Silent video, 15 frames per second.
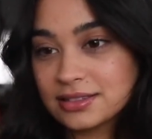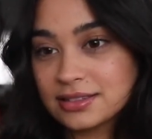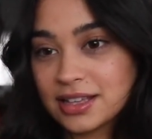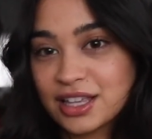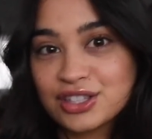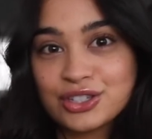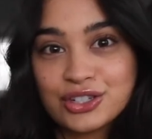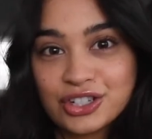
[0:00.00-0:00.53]

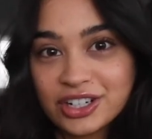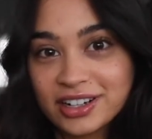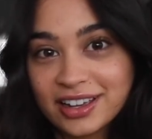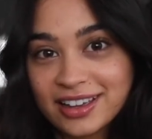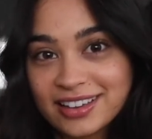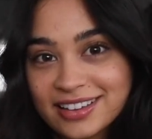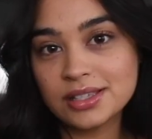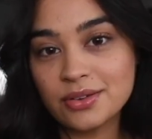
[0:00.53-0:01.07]
it's a
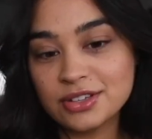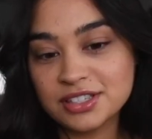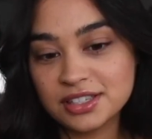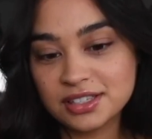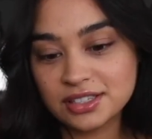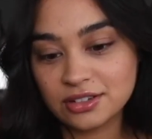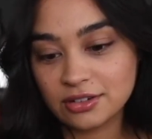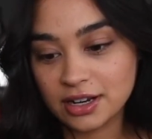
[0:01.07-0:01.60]
journey. So as a
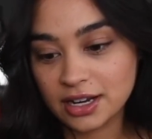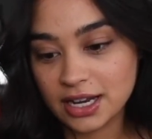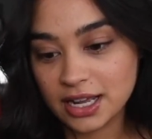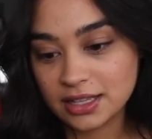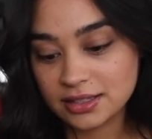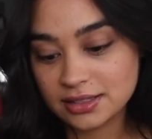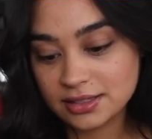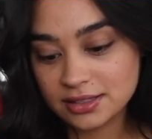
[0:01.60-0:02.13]
student,
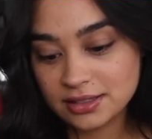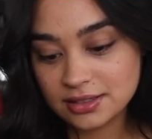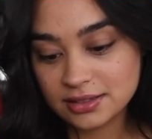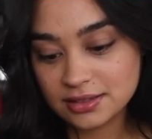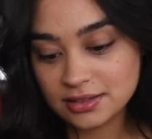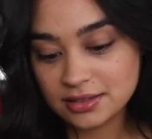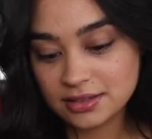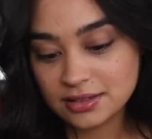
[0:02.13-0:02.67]
it's
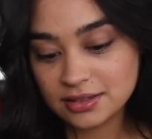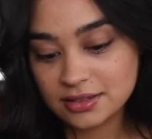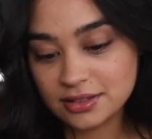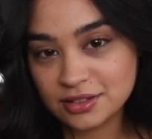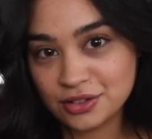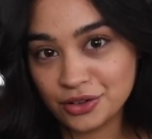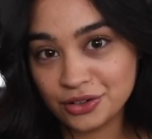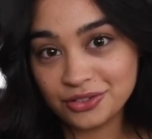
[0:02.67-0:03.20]

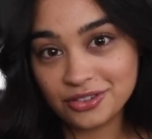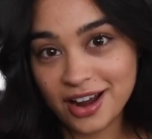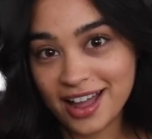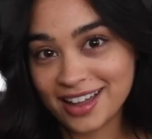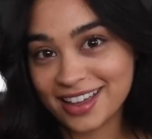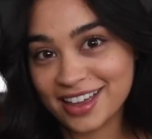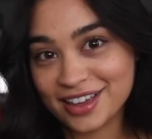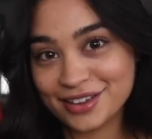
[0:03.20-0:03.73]

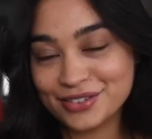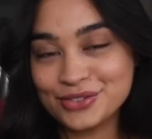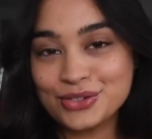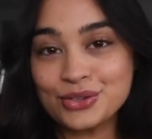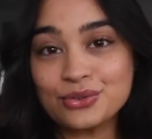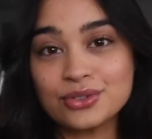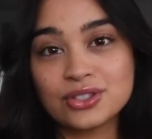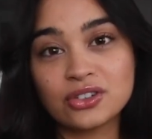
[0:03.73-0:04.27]
nerve-wracking
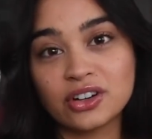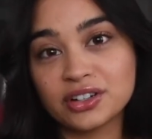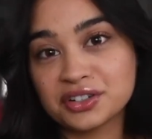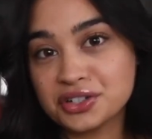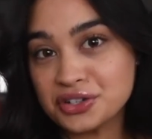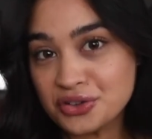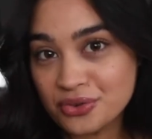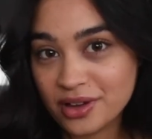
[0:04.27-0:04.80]
to start at a
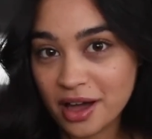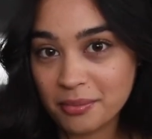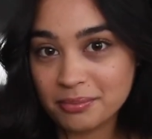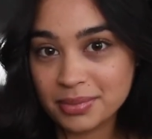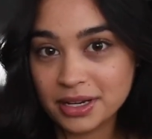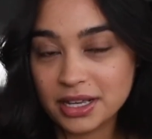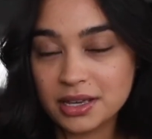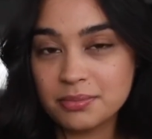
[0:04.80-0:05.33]
new
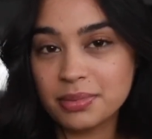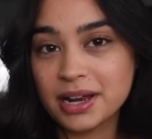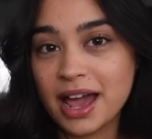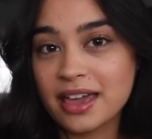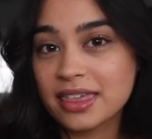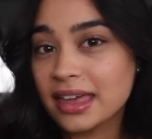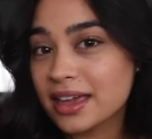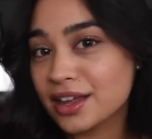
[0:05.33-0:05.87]
company, but I
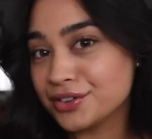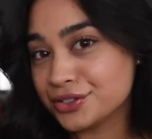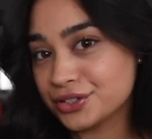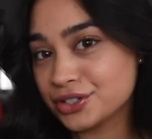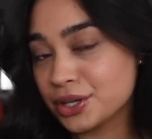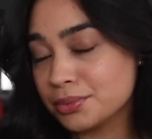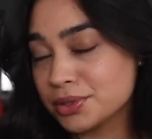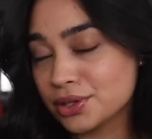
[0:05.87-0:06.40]
think
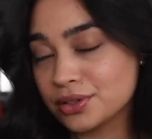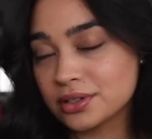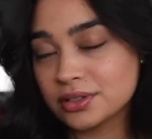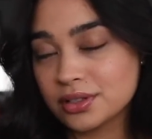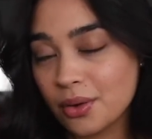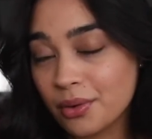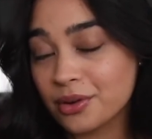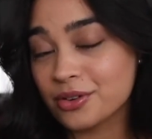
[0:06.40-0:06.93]
internships are
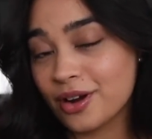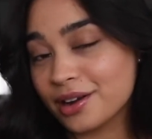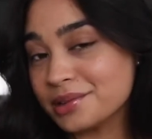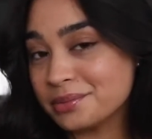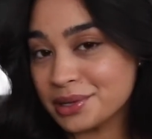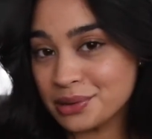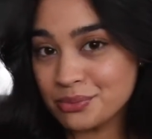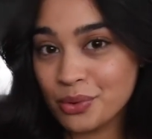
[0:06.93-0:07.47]
so
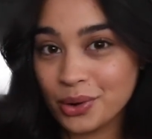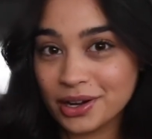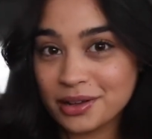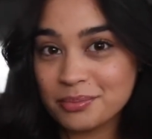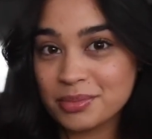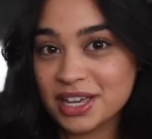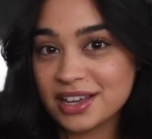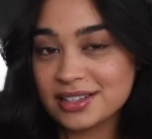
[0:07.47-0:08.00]
incredibly important
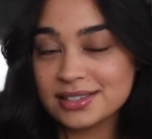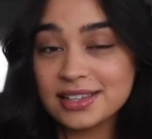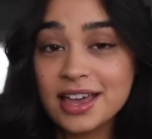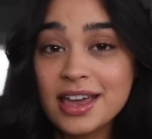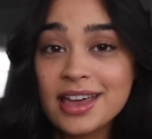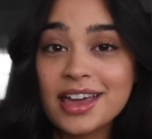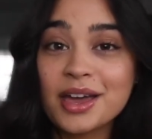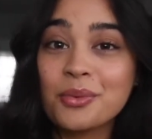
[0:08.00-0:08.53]
because
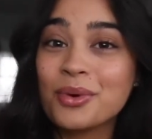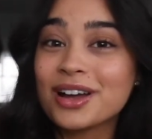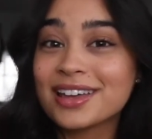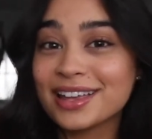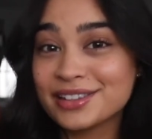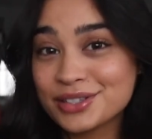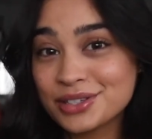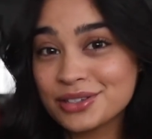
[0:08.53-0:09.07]
it what
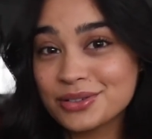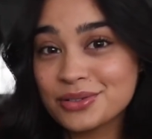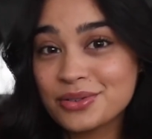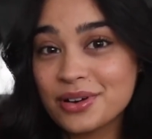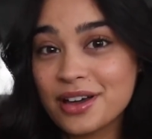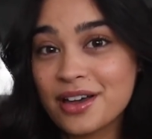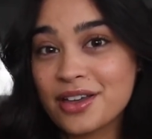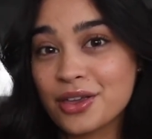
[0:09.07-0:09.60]
gets you
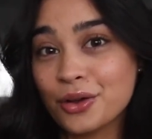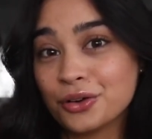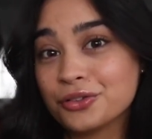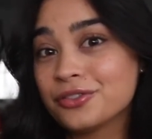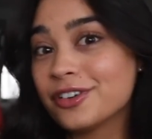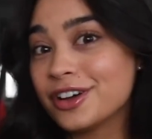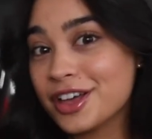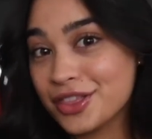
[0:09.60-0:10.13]
your
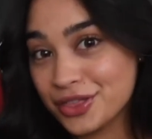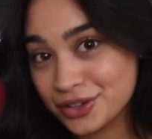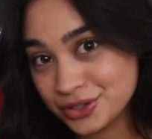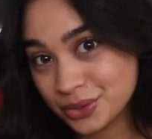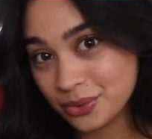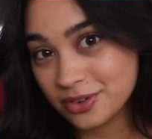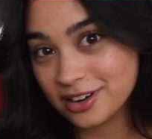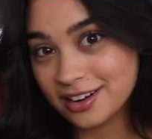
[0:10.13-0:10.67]
foot in the
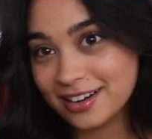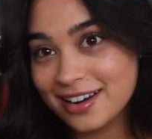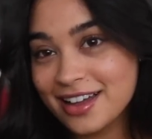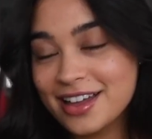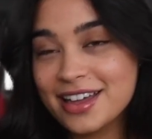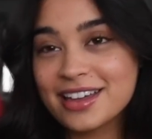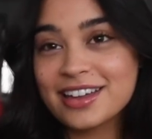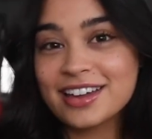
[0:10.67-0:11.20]
door.
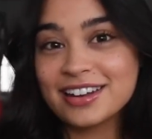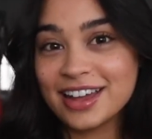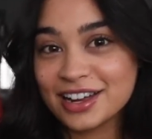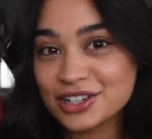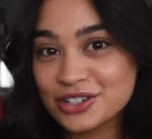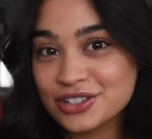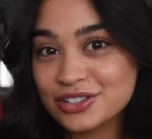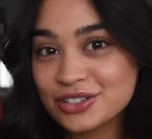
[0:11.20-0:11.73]

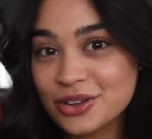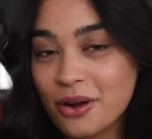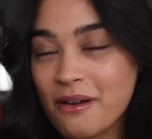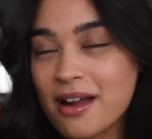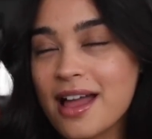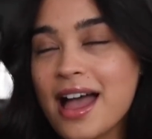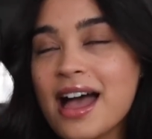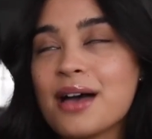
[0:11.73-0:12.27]
Connections are
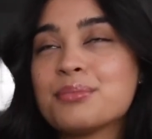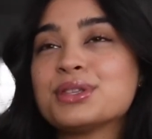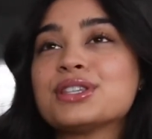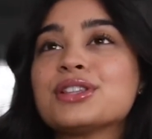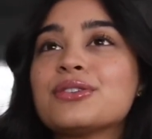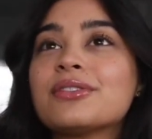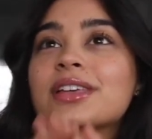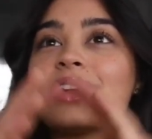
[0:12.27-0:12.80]

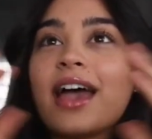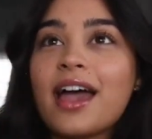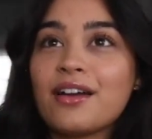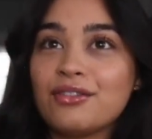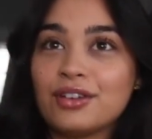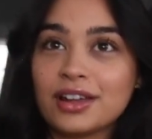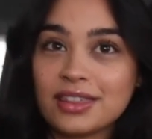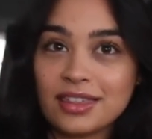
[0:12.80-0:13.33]
absolutely
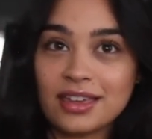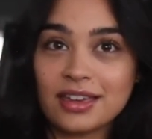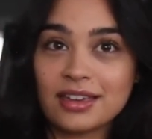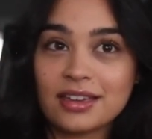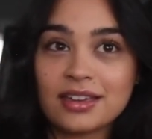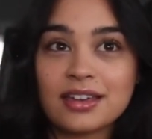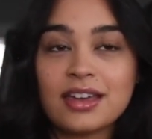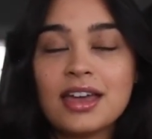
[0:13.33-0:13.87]

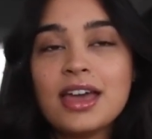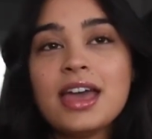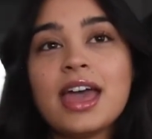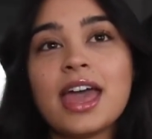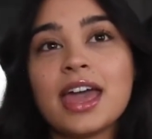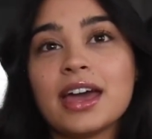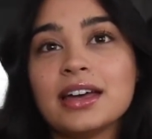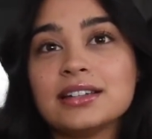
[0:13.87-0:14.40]
everything,
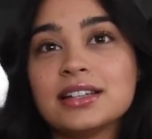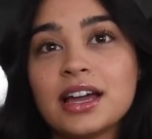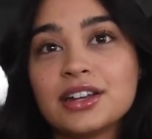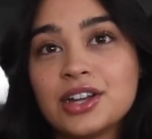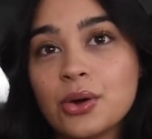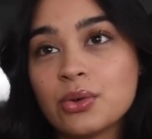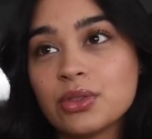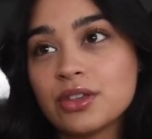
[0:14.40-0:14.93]
and I
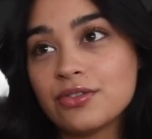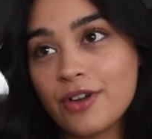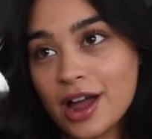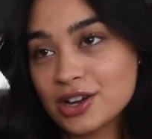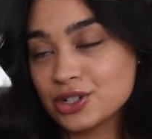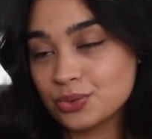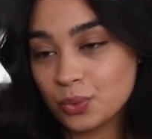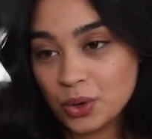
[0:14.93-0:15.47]
know in the
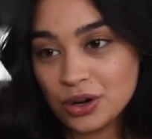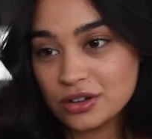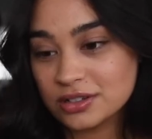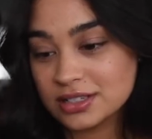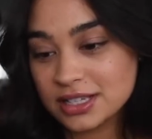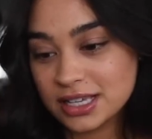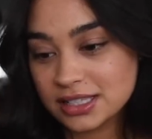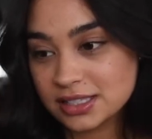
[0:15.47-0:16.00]
fashion world,
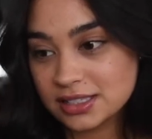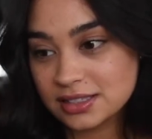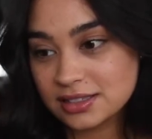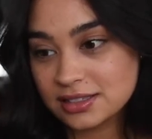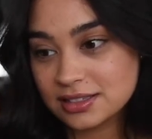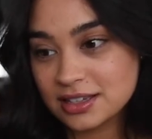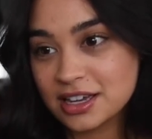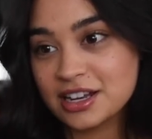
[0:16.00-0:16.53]
it's
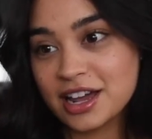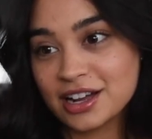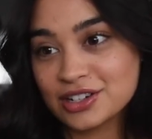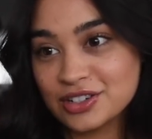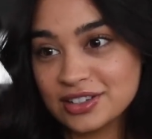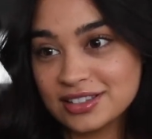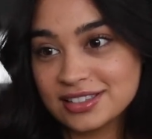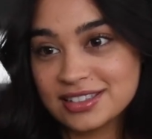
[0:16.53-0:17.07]

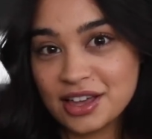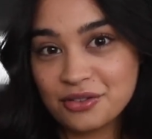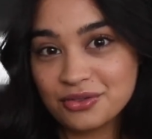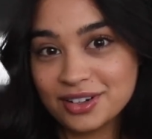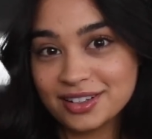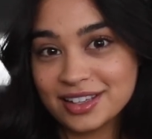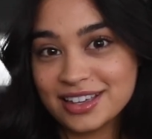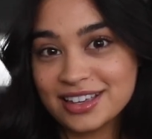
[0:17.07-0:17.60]
connections that
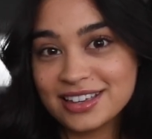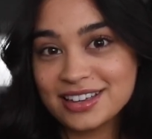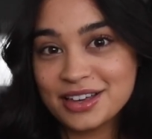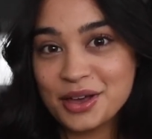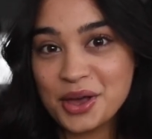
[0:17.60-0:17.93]
really